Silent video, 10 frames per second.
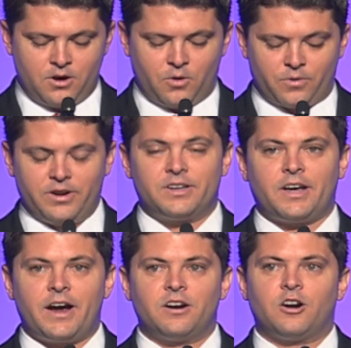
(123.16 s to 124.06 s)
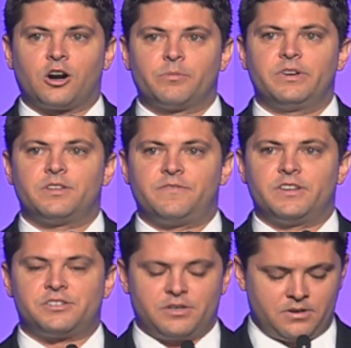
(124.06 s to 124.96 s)
or an entire Army
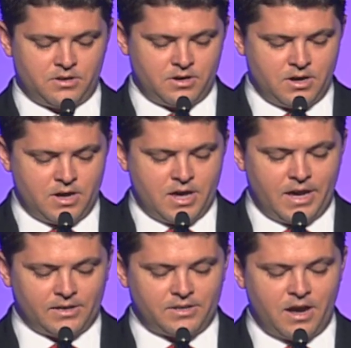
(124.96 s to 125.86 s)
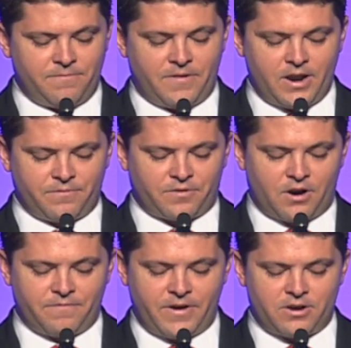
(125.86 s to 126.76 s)
division, he is now fighting for
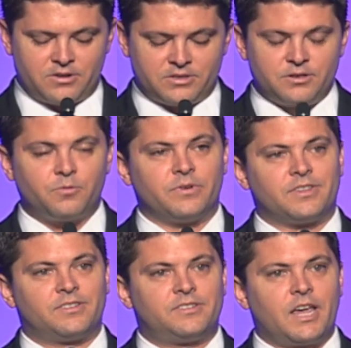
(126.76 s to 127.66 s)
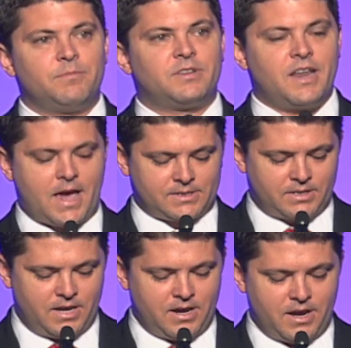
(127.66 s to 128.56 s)
our veterans with the same
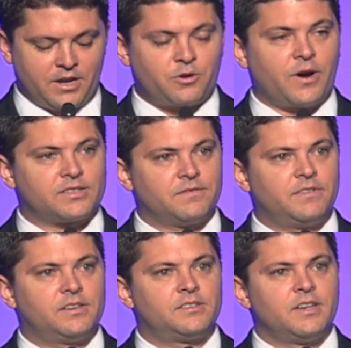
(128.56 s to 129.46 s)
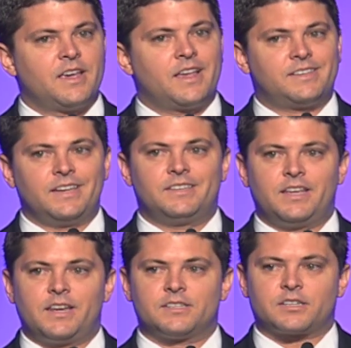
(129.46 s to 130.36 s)
tenacity and aggressiveness as he
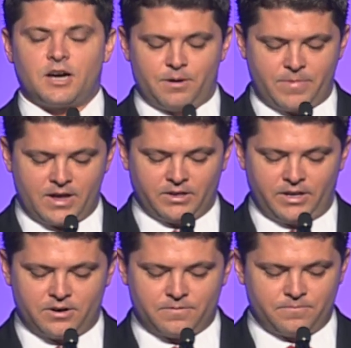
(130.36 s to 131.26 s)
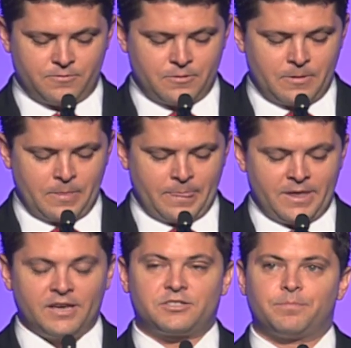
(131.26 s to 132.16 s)
did as a combat leader.
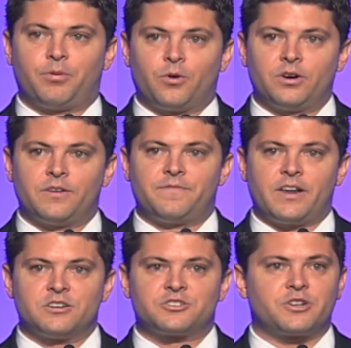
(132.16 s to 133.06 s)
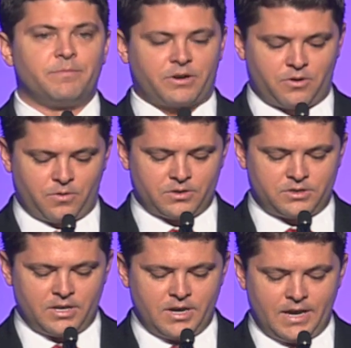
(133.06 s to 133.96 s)
His support of Veterans Treatment
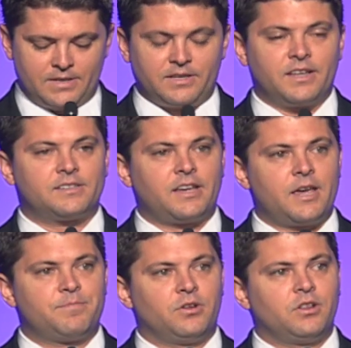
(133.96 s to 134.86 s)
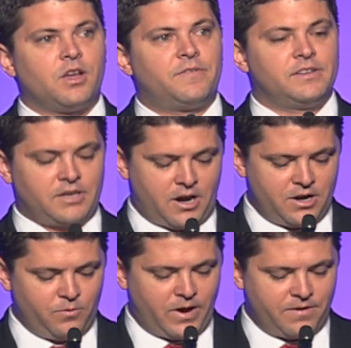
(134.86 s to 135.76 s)
Courts is an example of his
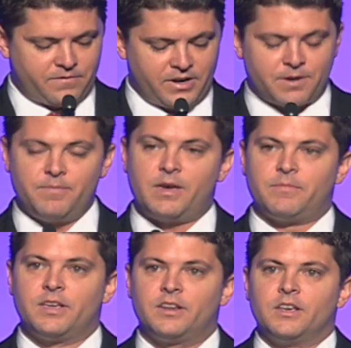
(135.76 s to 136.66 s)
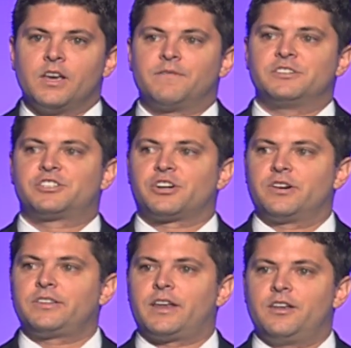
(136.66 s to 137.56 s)
unwavering commitment of
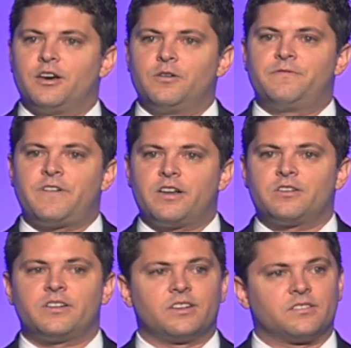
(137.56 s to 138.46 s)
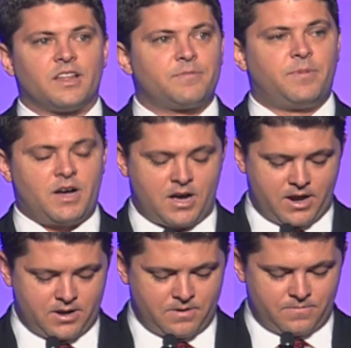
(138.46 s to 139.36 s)
ensuring that no veteran is left
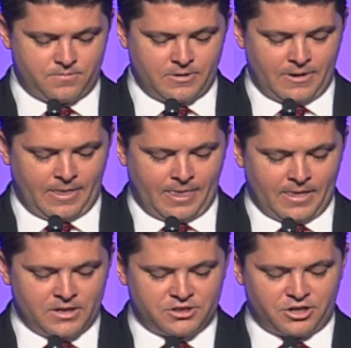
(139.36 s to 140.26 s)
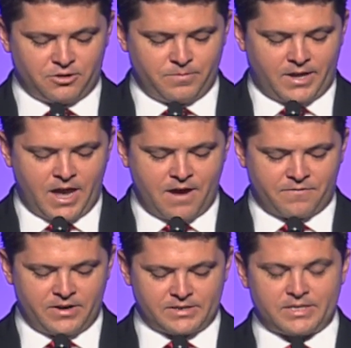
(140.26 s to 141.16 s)
behind. General
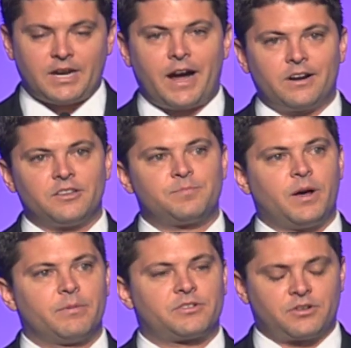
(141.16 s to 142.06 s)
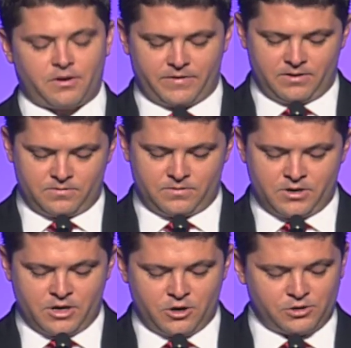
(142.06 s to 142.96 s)
McCaffrey is a tireless public servant
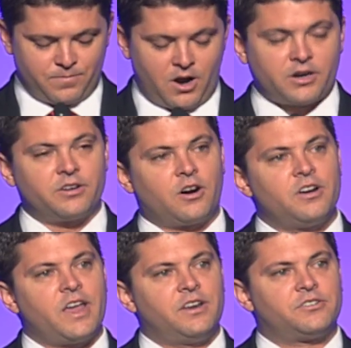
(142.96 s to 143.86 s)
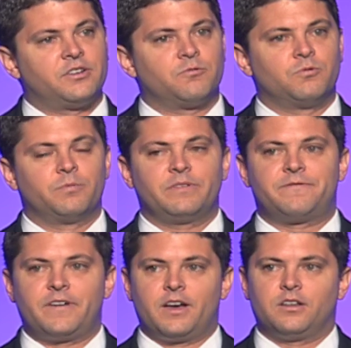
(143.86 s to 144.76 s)
whose mark on our nation will be
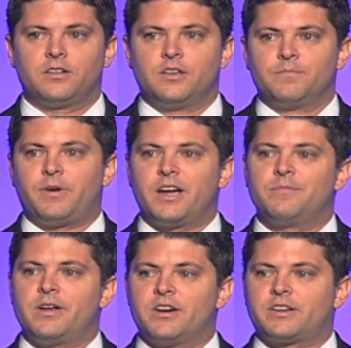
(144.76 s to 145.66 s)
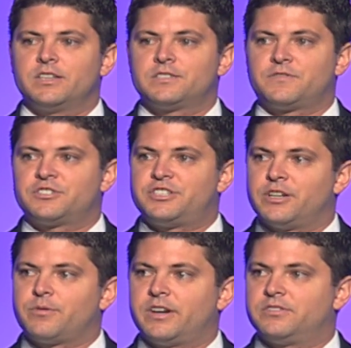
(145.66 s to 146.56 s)
felt by Americans for
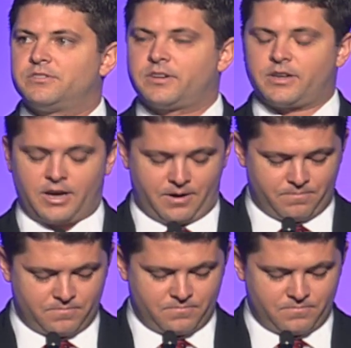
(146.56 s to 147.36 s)
generations to come.